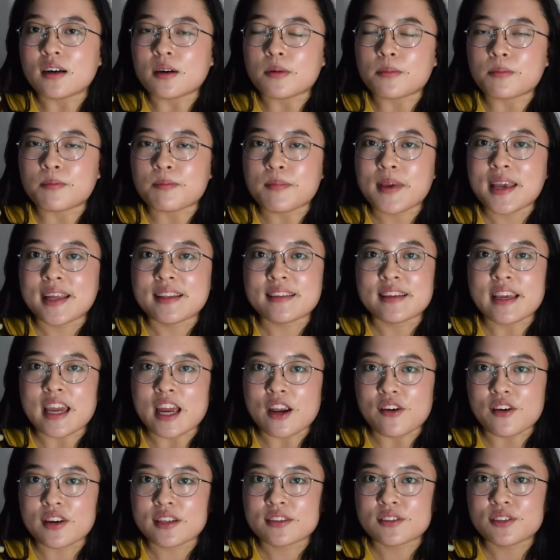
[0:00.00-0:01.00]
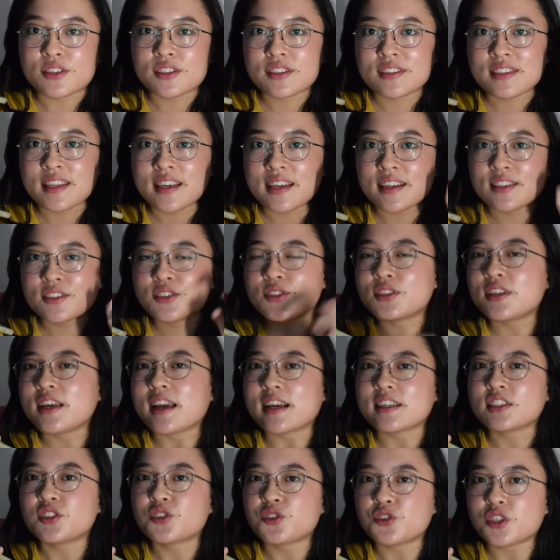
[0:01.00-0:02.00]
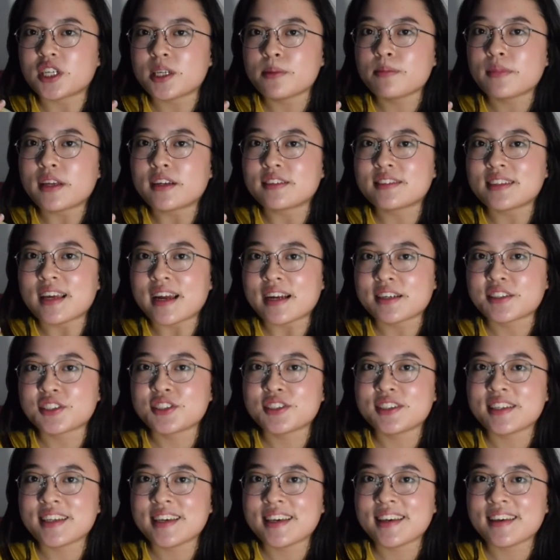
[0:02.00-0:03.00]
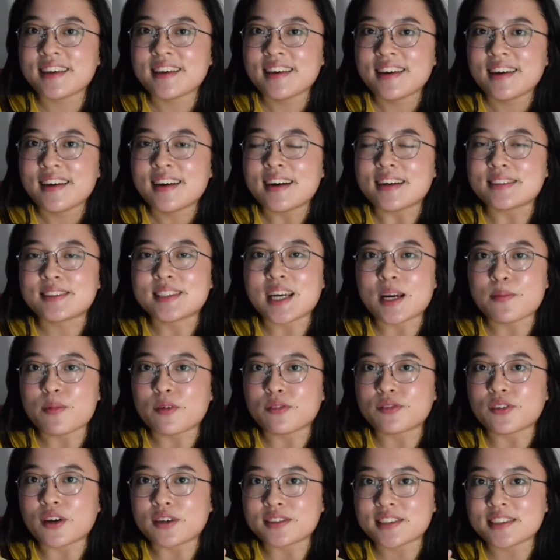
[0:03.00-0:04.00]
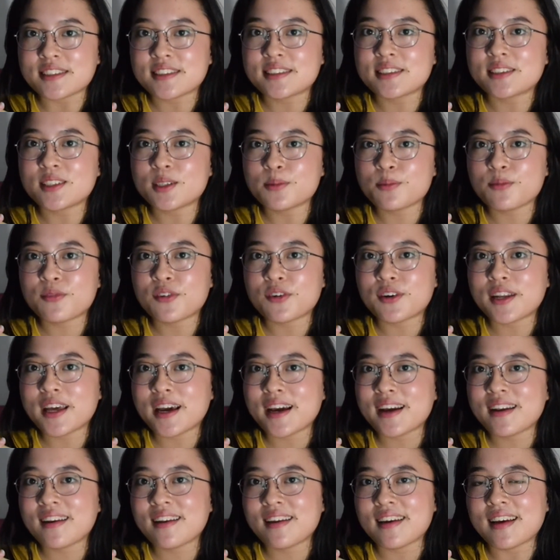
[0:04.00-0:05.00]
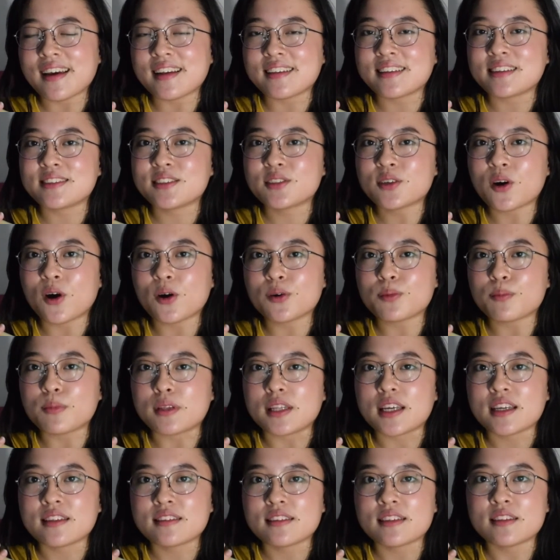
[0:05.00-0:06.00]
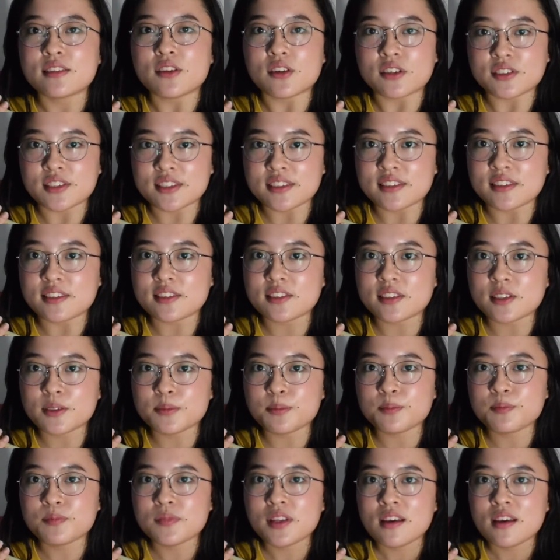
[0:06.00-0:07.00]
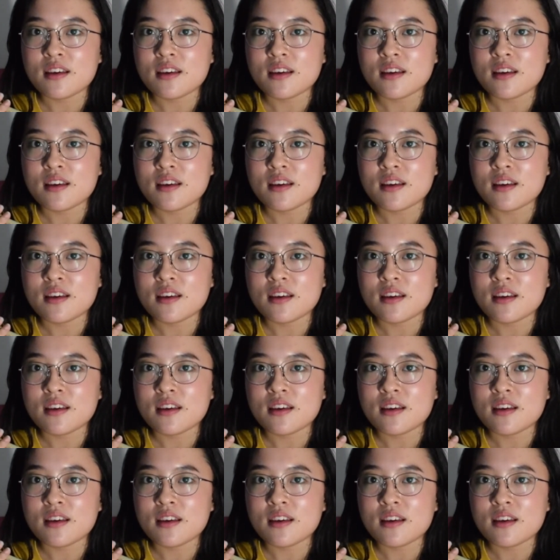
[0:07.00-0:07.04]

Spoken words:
main character thing to the extreme, there's actually a type of narcissism for that, and it's called malignant narcissism.